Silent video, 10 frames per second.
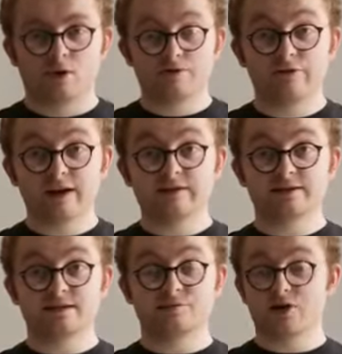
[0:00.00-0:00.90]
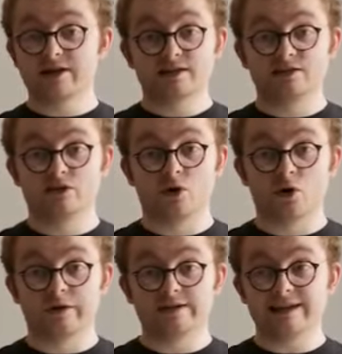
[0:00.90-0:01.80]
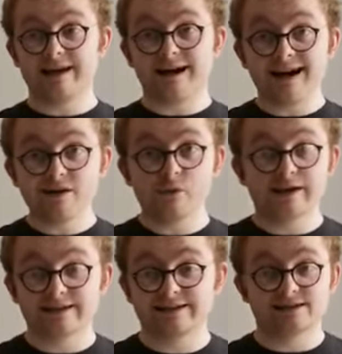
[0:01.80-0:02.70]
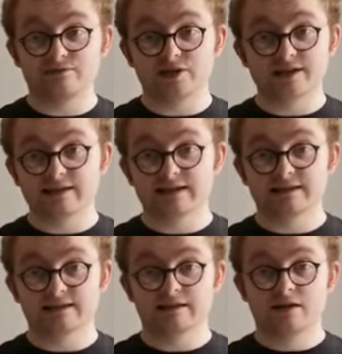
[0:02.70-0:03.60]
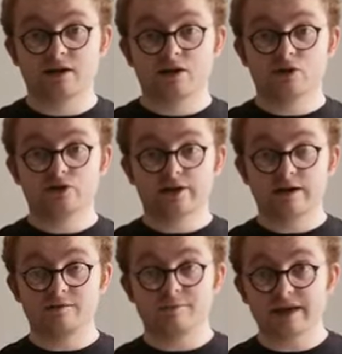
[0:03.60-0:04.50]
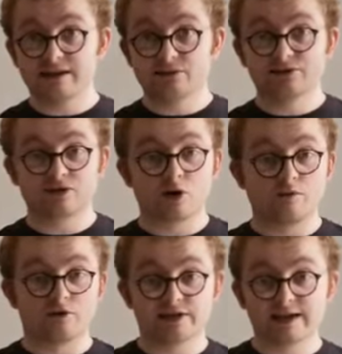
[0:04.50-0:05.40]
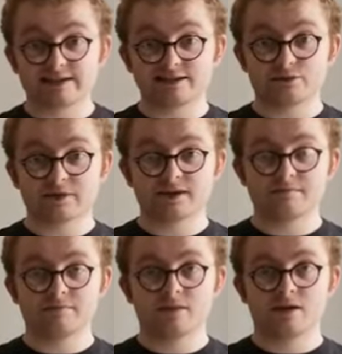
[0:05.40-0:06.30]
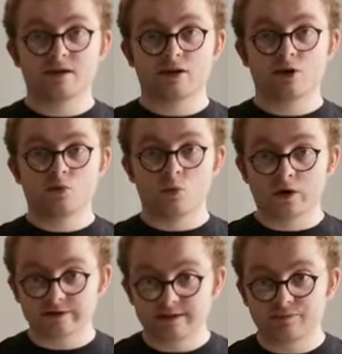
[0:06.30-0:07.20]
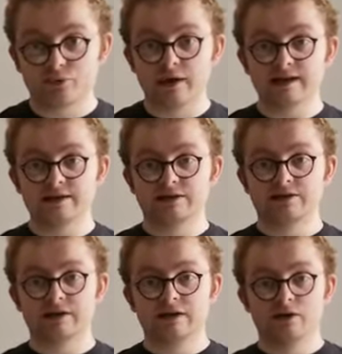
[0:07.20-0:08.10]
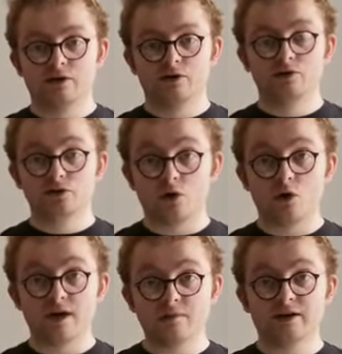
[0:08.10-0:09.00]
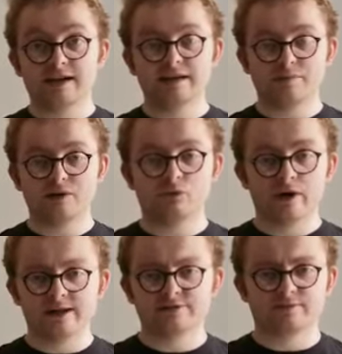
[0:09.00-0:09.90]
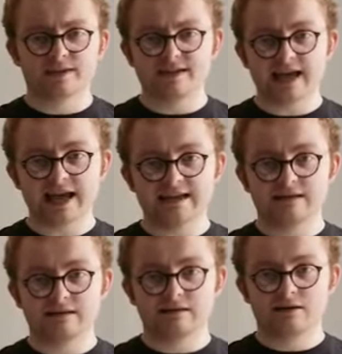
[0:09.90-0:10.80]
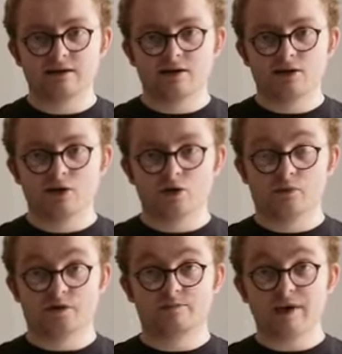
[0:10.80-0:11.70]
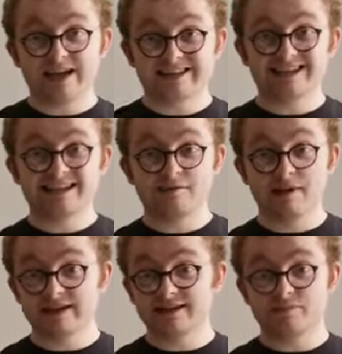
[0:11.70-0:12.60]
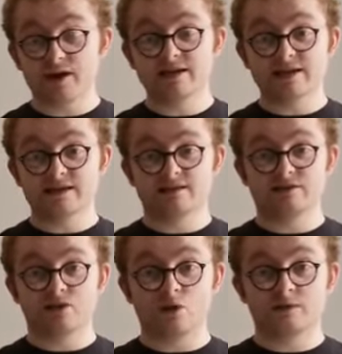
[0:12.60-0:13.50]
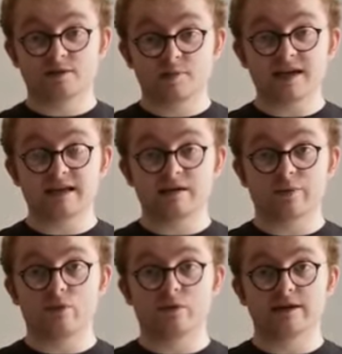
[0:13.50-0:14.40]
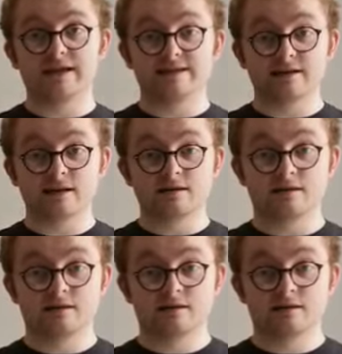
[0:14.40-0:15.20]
Our faith is as precious to God as the eyewitnesses of Jesus, who shared meals and conversations with him, who watched him preach, who saw him when he had been raised from the dead, who were specially commissioned by Jesus to go and speak about what he had done.